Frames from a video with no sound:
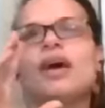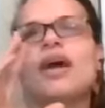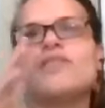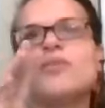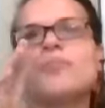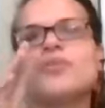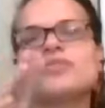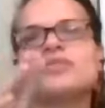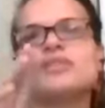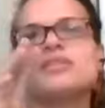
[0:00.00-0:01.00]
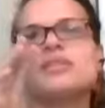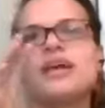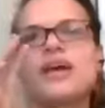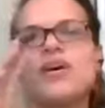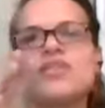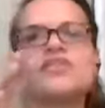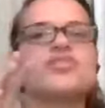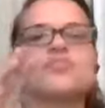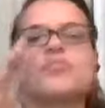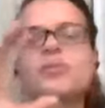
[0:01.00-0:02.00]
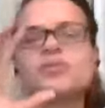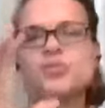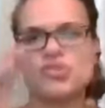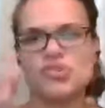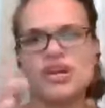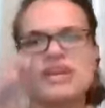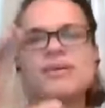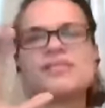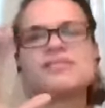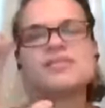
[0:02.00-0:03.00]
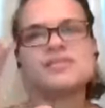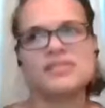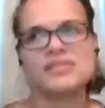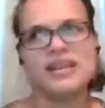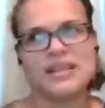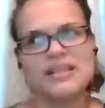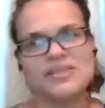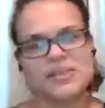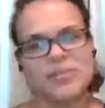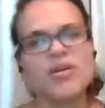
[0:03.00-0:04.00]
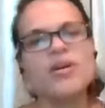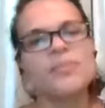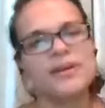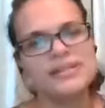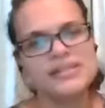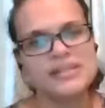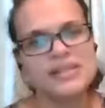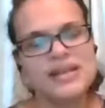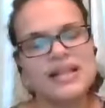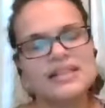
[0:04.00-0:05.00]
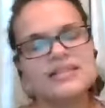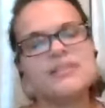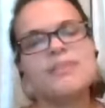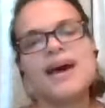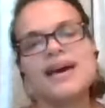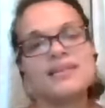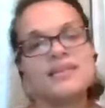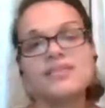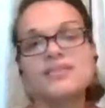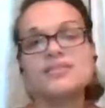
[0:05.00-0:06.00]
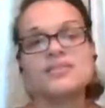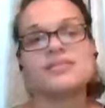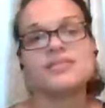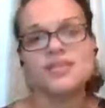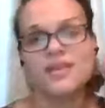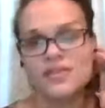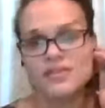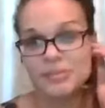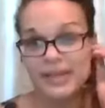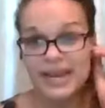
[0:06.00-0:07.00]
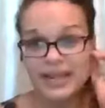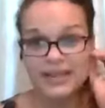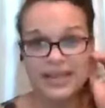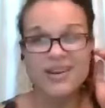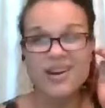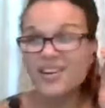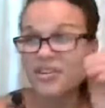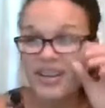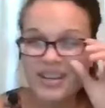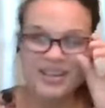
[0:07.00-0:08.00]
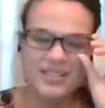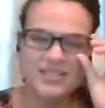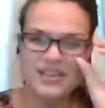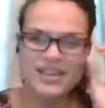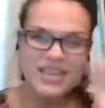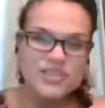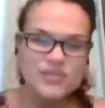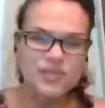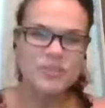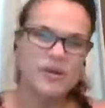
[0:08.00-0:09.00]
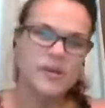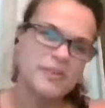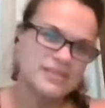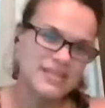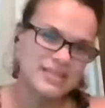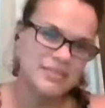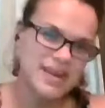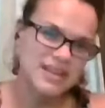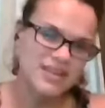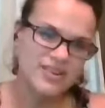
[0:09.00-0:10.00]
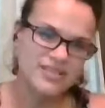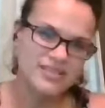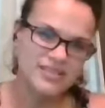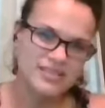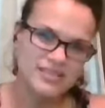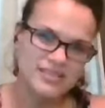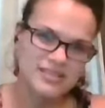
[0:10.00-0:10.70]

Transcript: every person like on this earth pretty much was created because there is a, and there's a purpose that demanded their existence on this planet like god created us each for a purpose that demanded our existence